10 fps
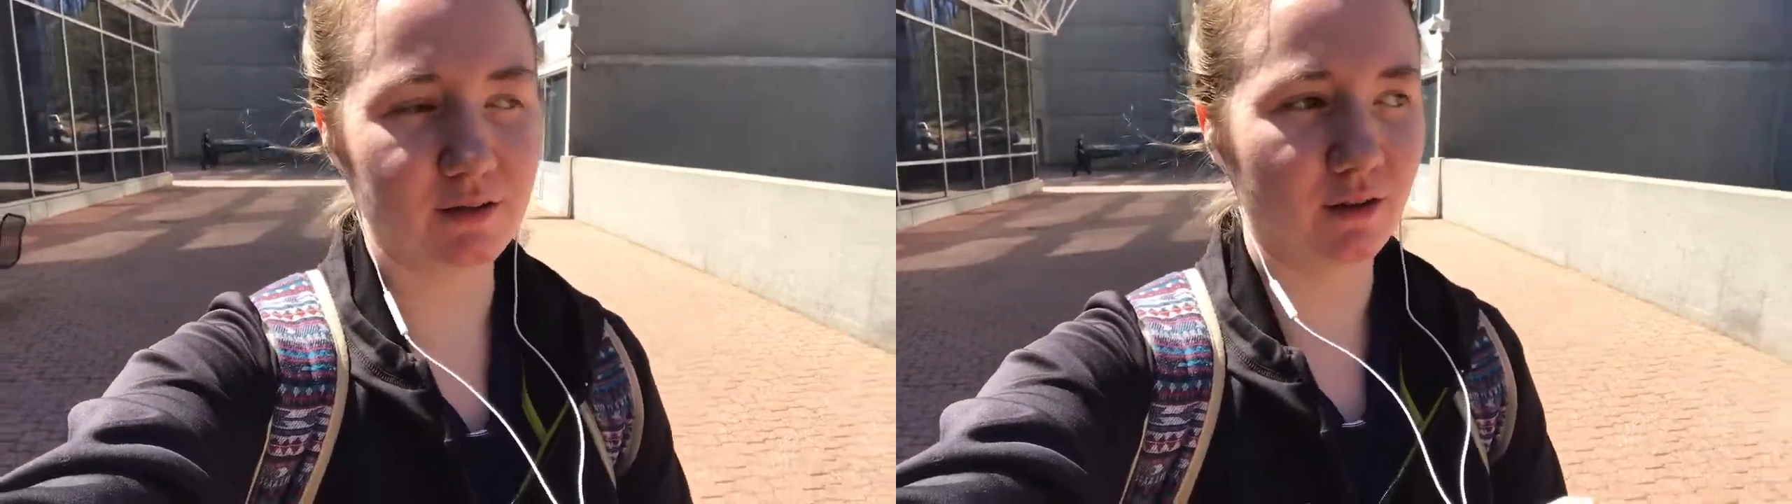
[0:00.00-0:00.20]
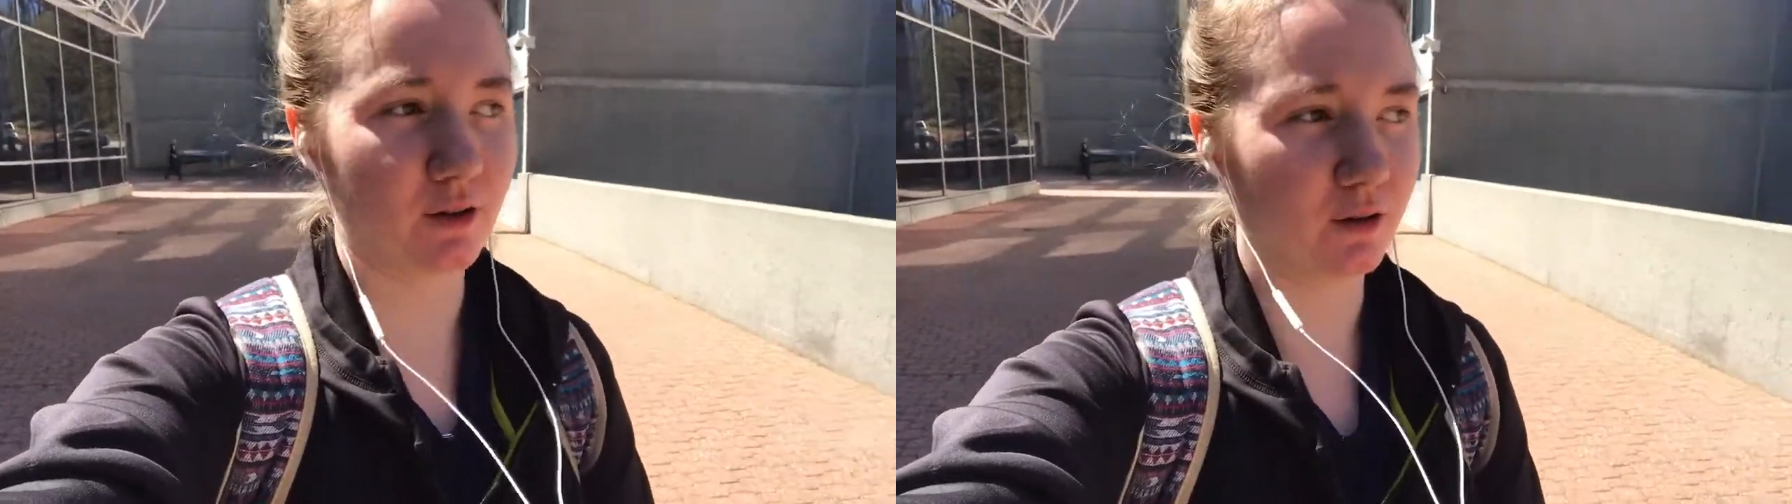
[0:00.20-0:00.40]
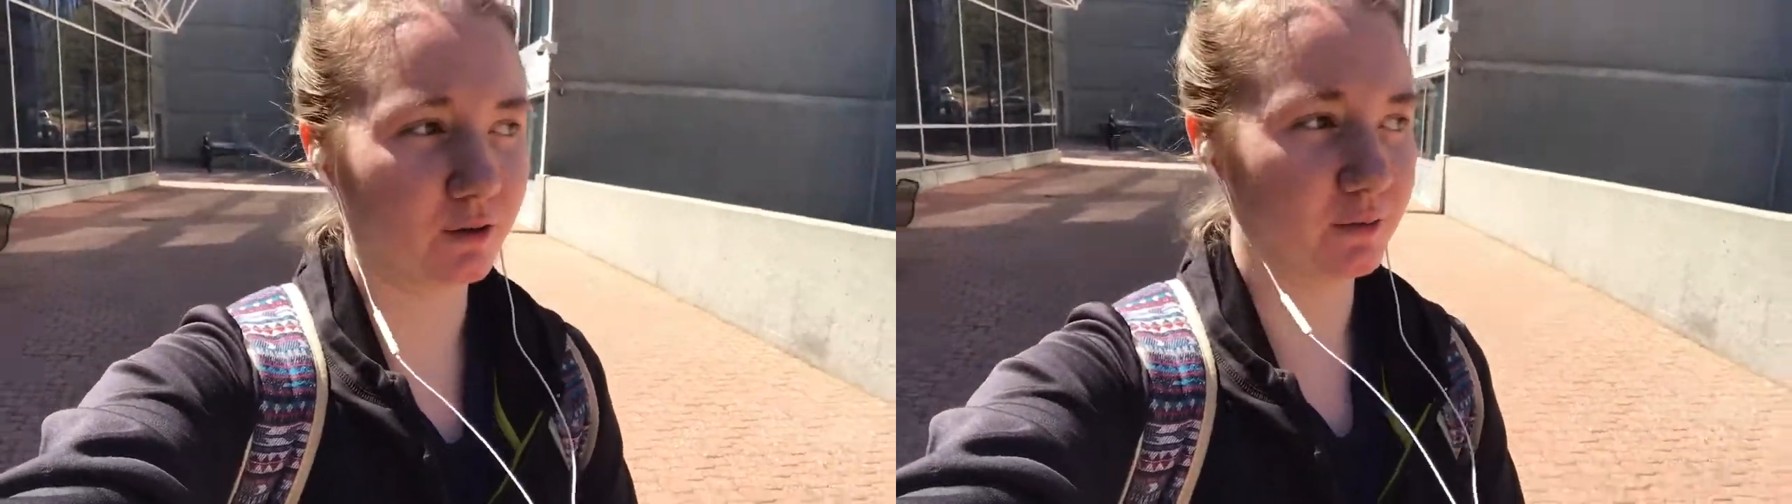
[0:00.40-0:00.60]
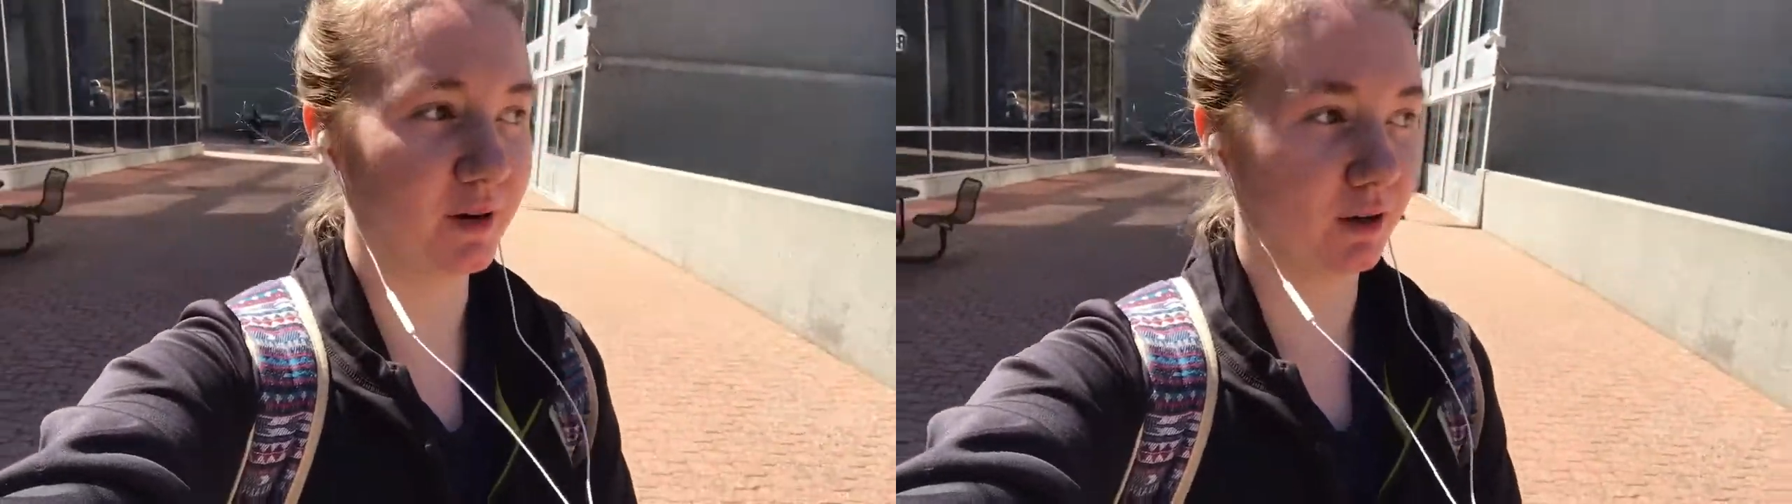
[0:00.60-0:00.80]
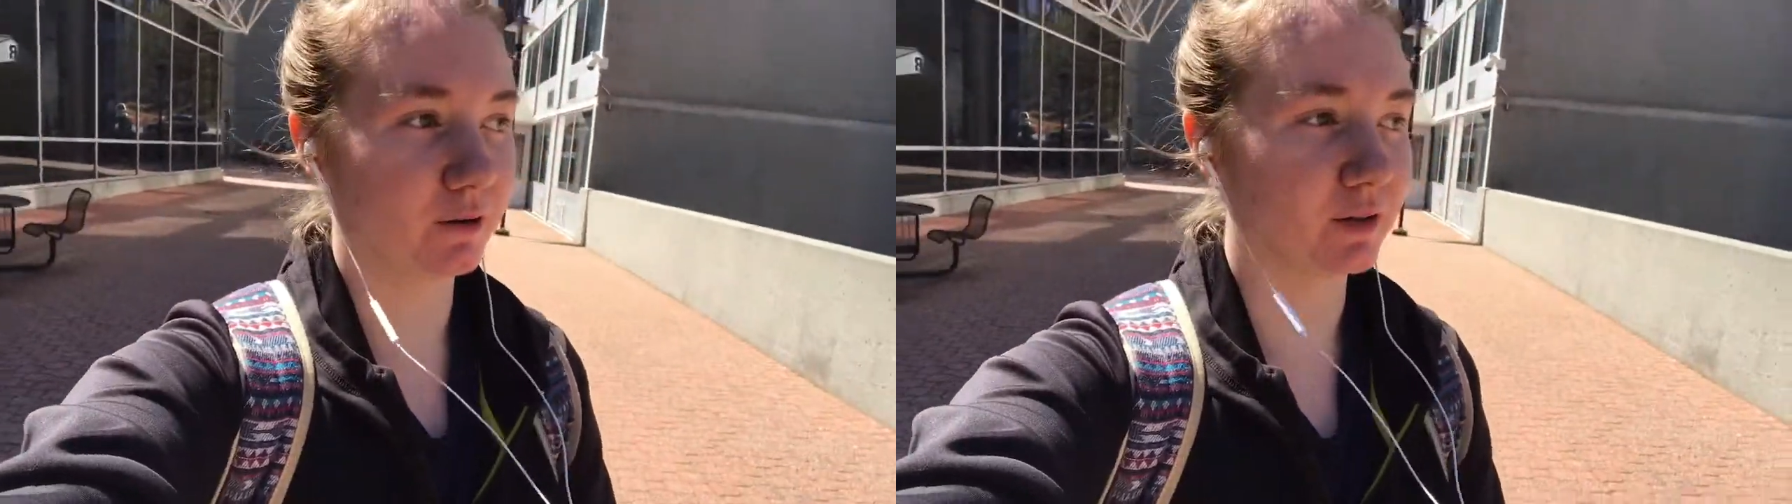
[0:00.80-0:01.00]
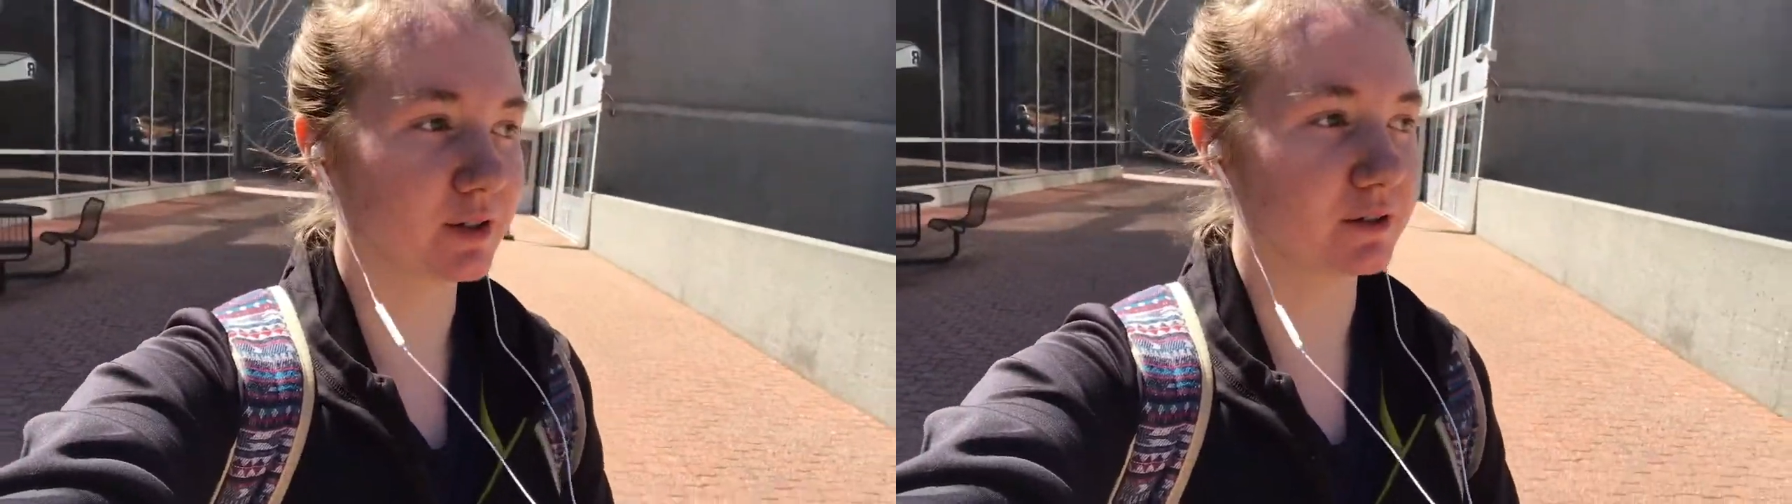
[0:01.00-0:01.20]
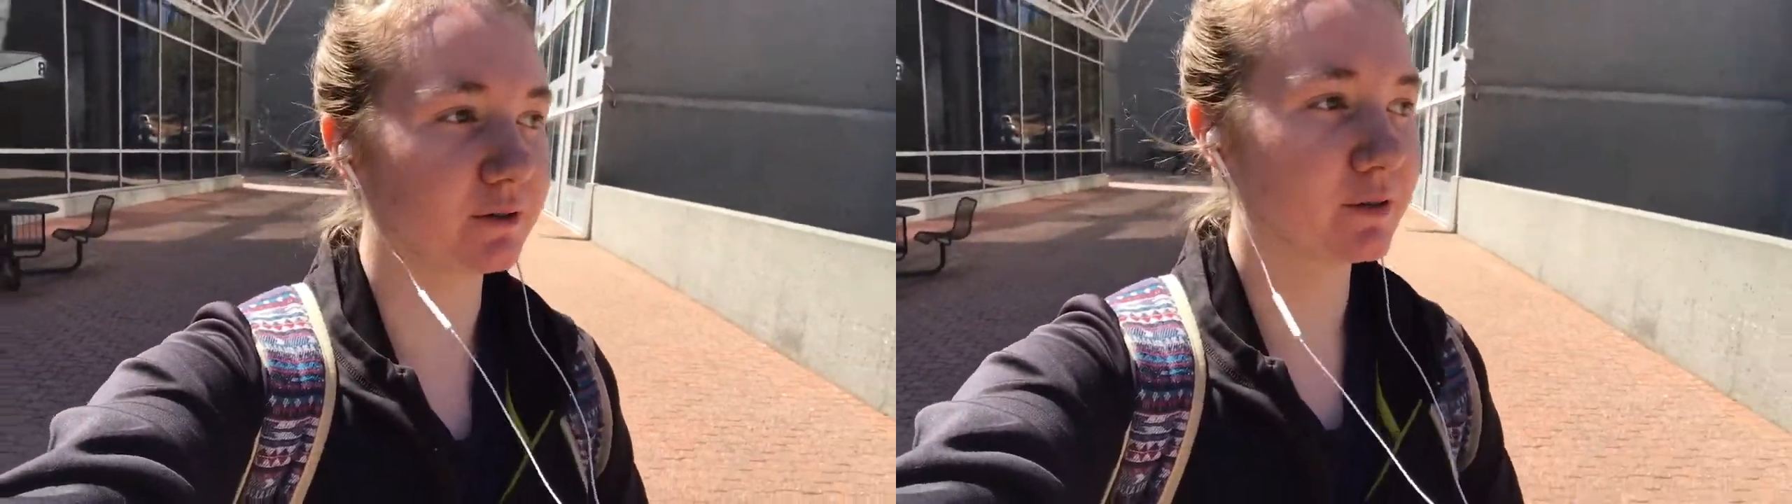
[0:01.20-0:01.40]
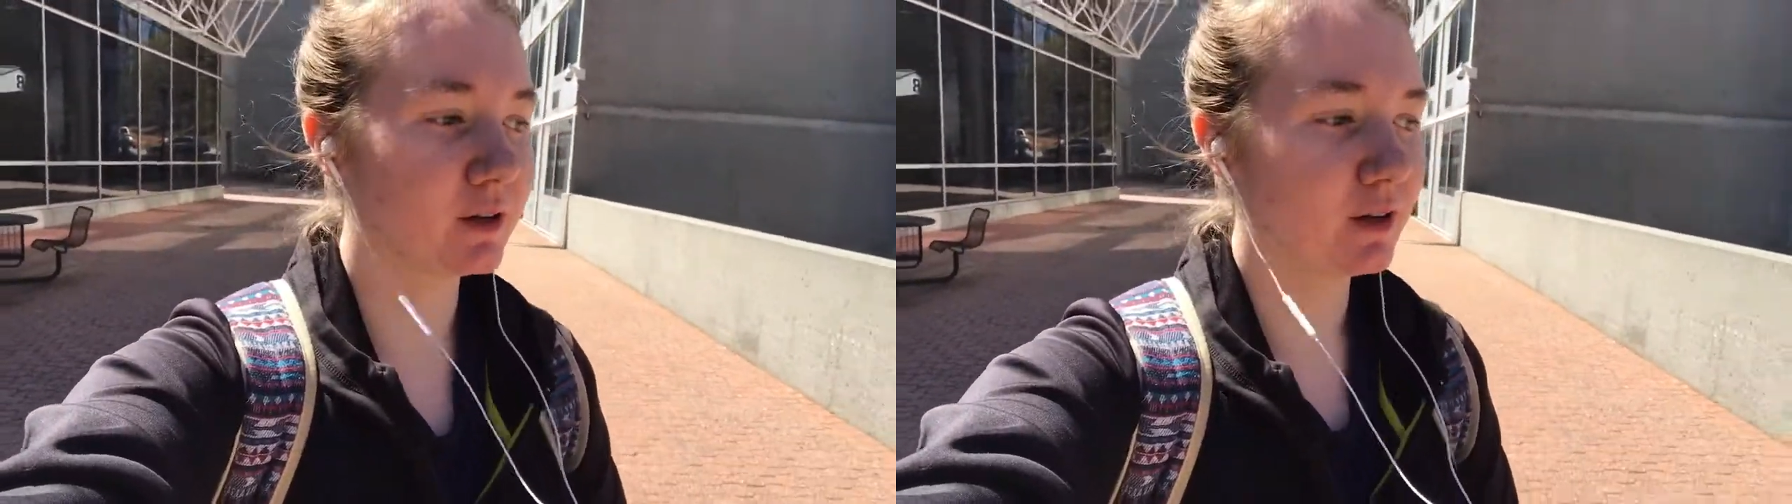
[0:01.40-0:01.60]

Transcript: so I'm not going to.